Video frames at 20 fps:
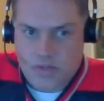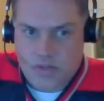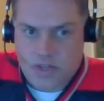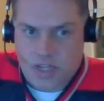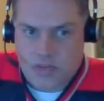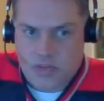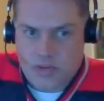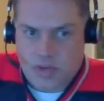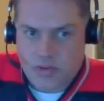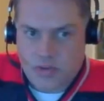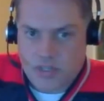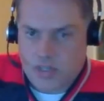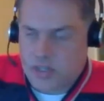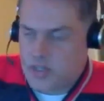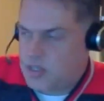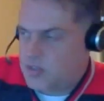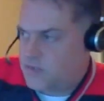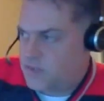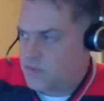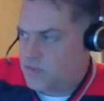game. I was thinking
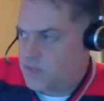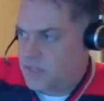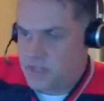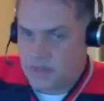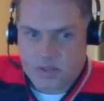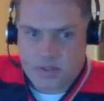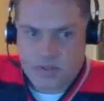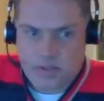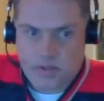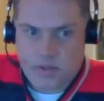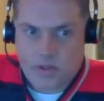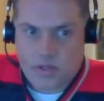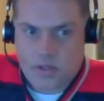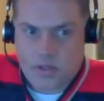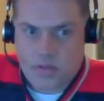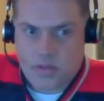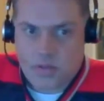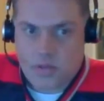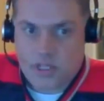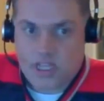of something else, so
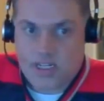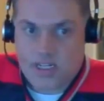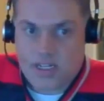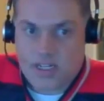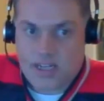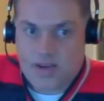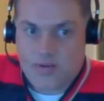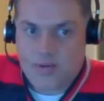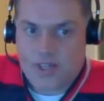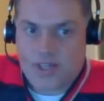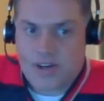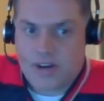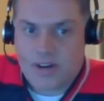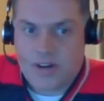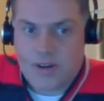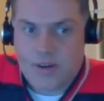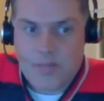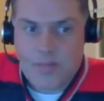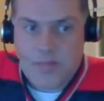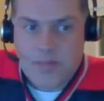we'll get to that one later.
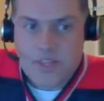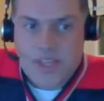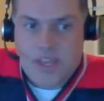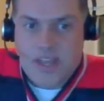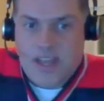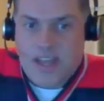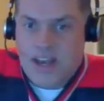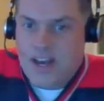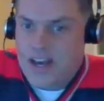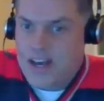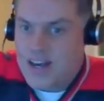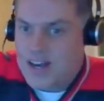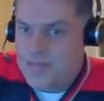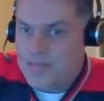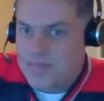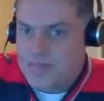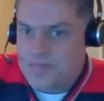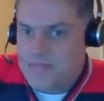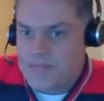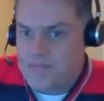That